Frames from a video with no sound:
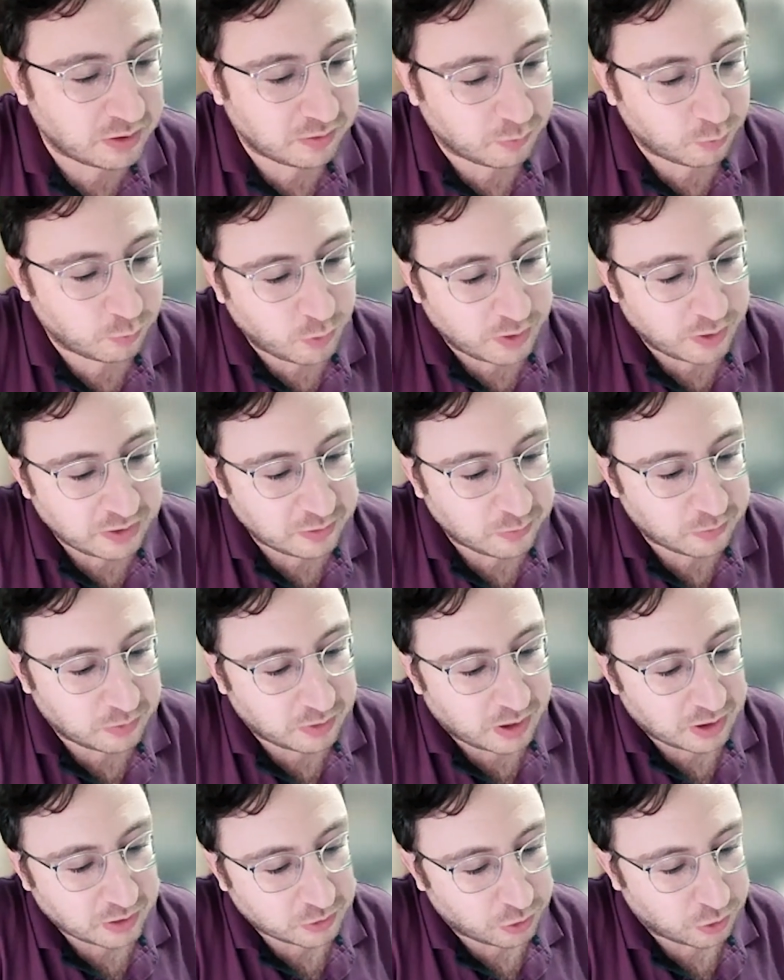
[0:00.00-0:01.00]
When
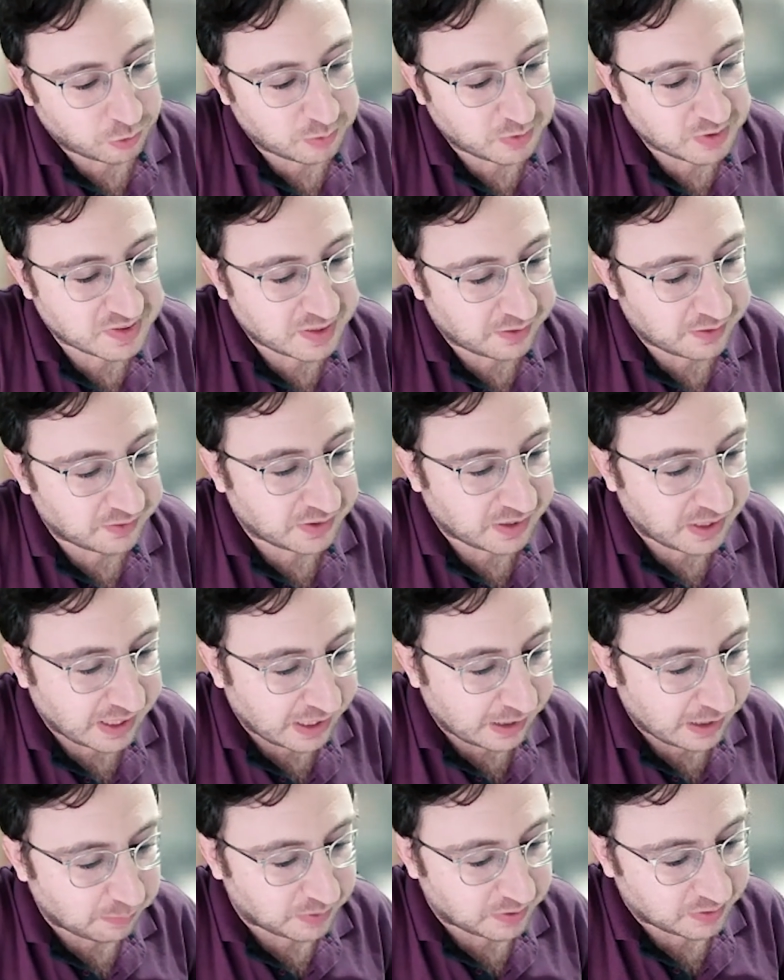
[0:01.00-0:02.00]
October 7
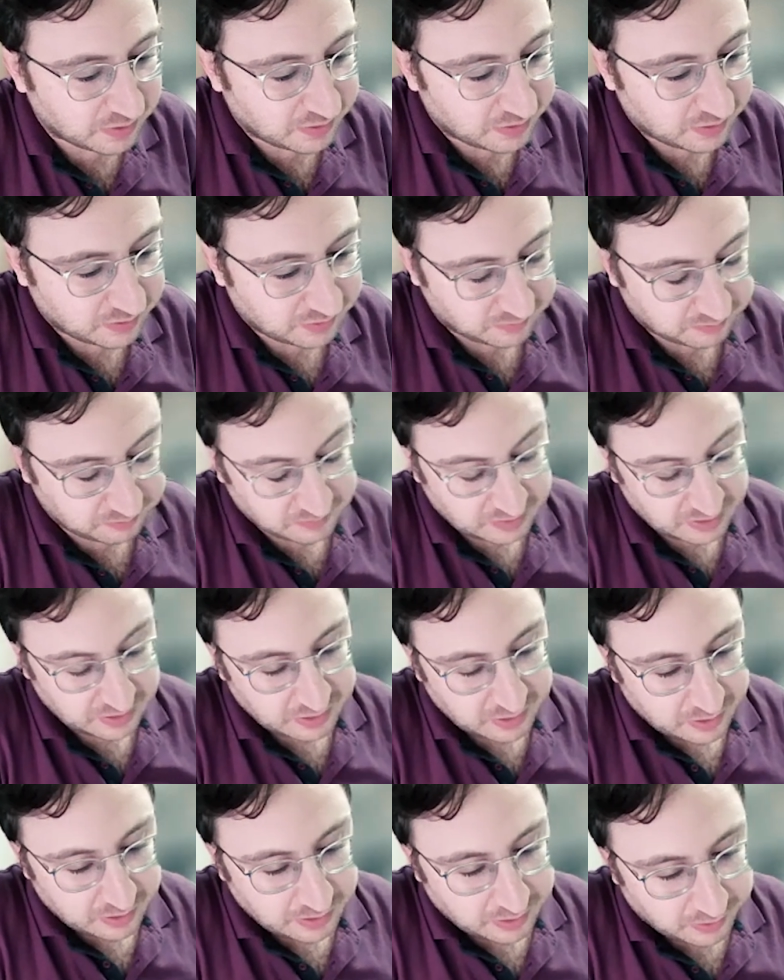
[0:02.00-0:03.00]
happened,
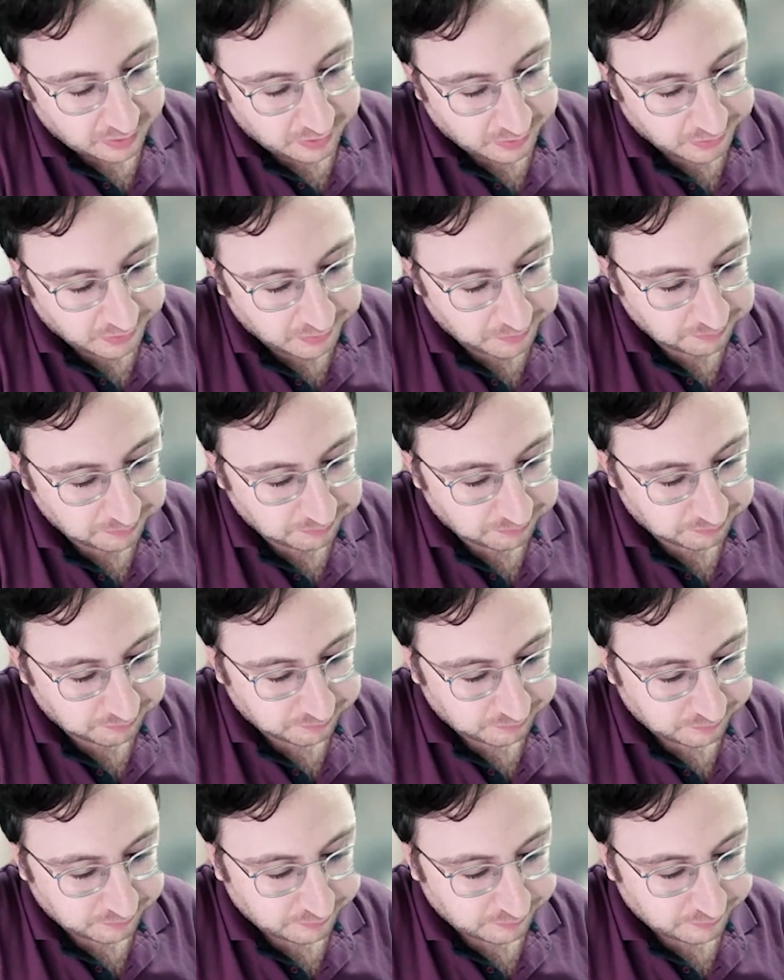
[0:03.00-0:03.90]
um,